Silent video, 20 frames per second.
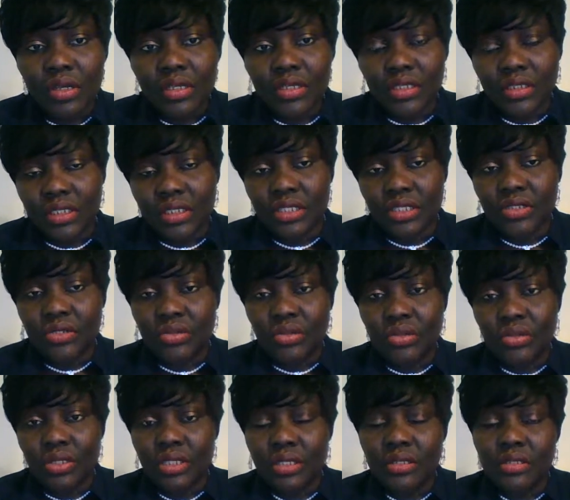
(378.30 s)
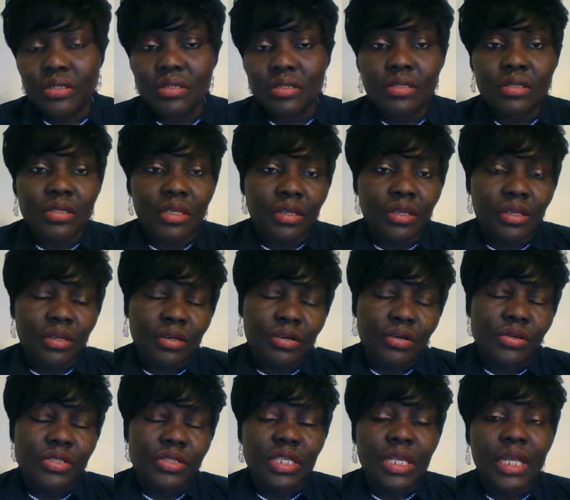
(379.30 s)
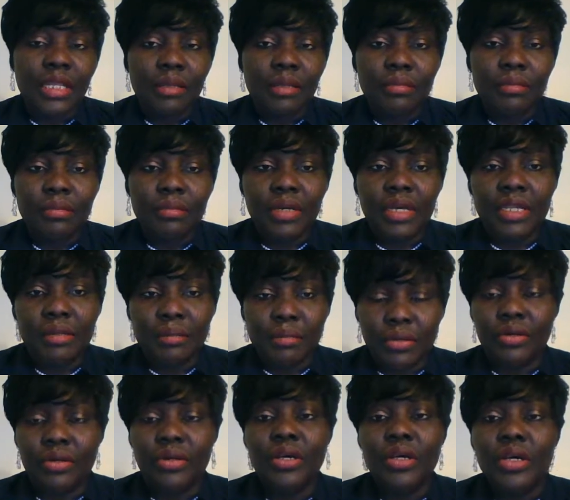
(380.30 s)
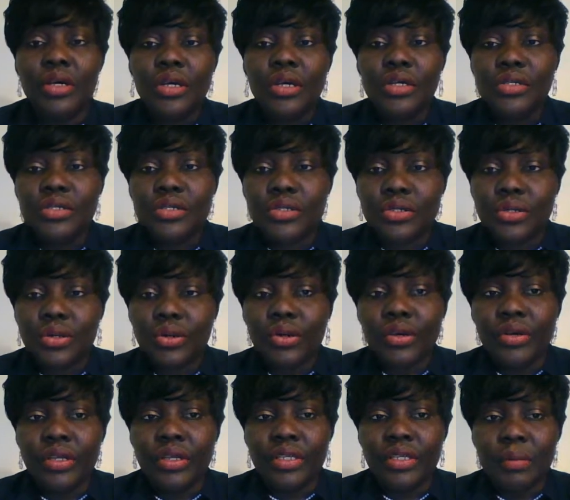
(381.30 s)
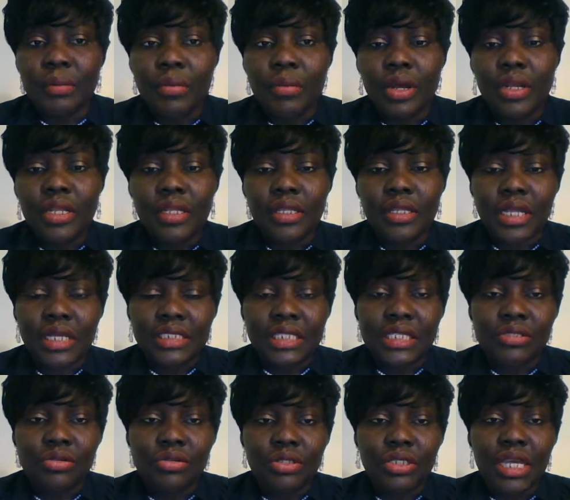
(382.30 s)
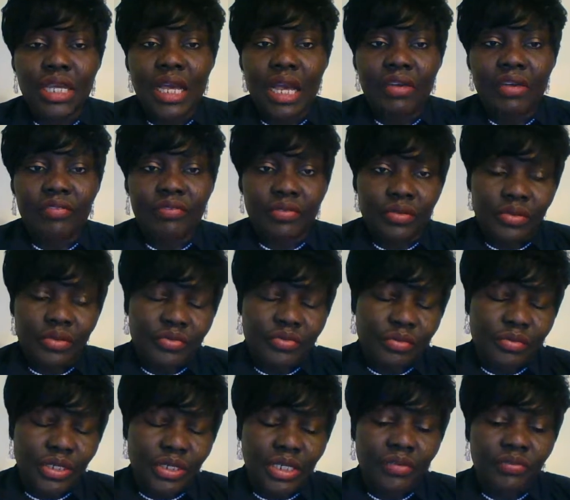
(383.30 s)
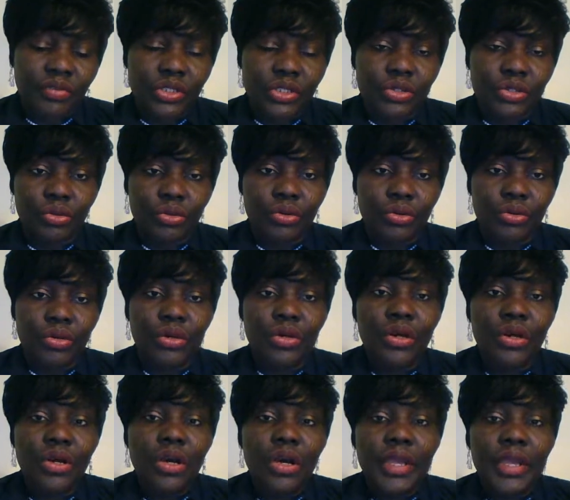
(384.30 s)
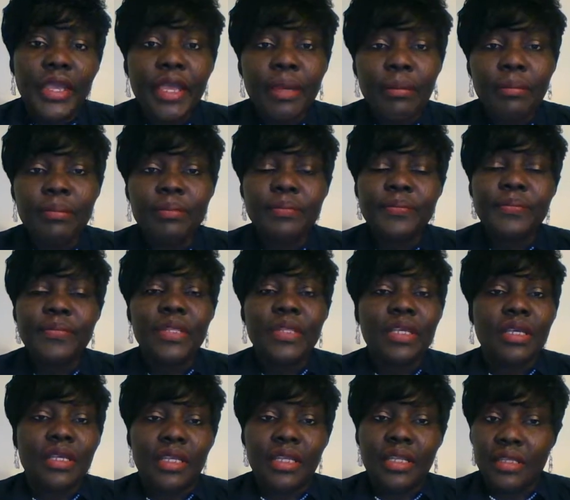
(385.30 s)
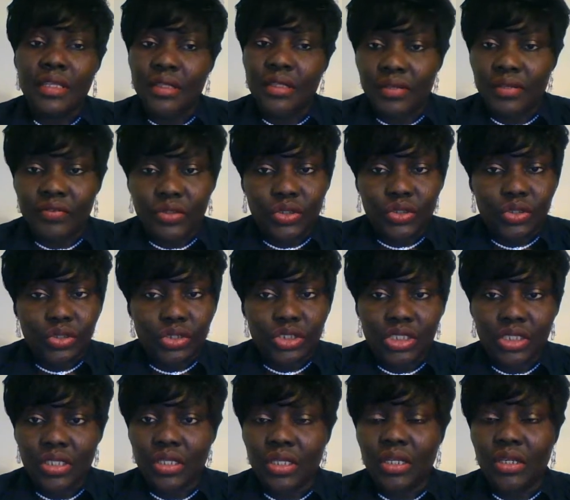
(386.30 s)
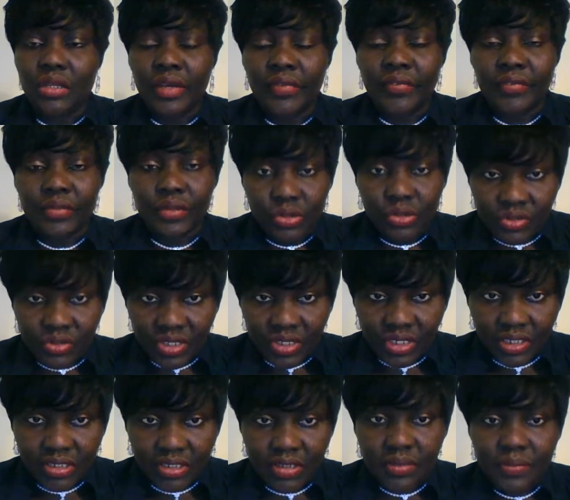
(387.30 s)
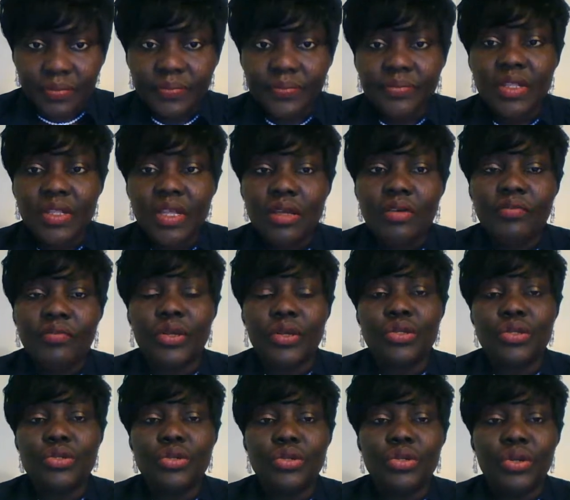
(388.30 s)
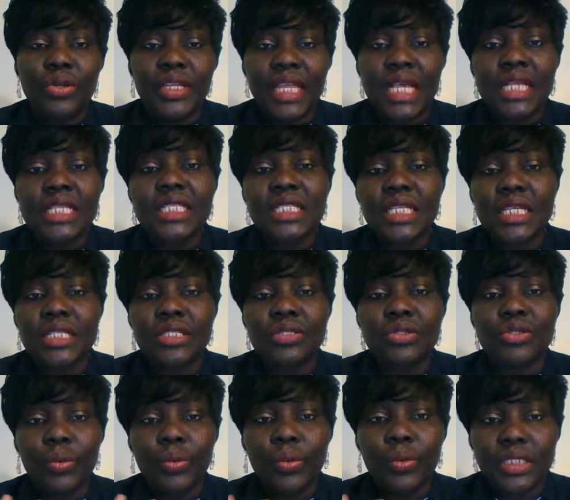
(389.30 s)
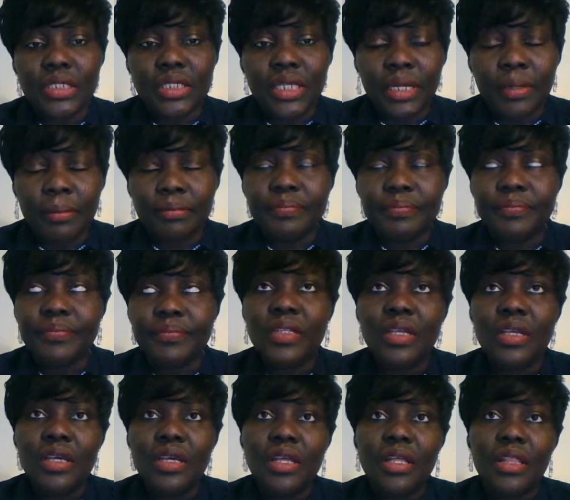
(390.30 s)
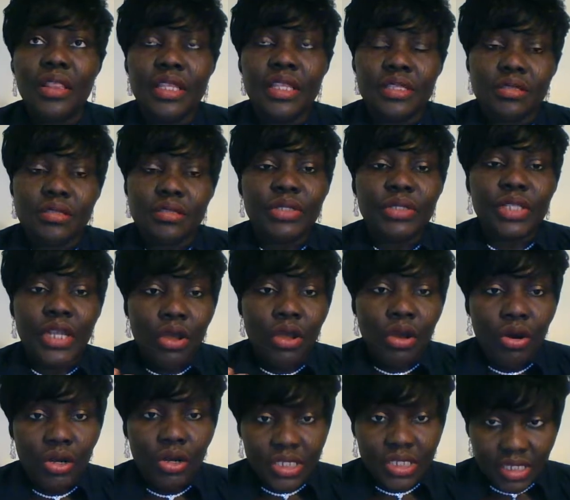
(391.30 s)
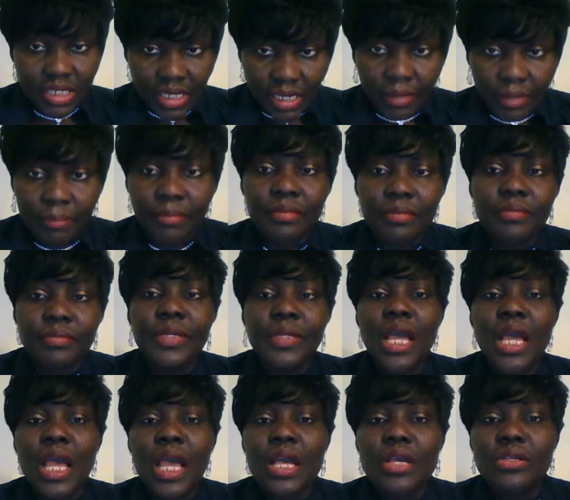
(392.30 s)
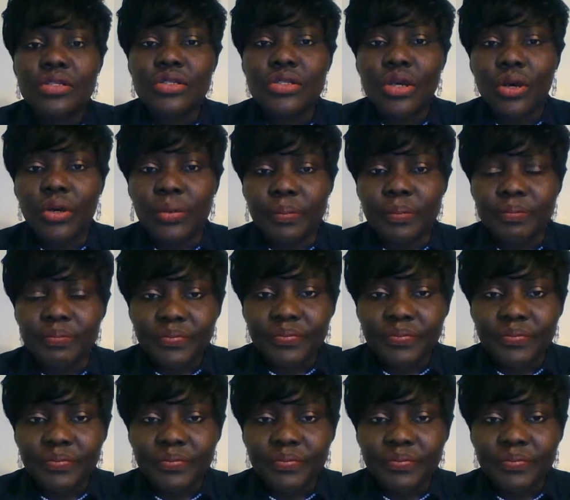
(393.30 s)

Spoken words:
intend to do the course anymore. So in the money that Antonia had even been given to him, he didn't even touch it, he did not even use it. For you to know the extent to which this something hurts him. So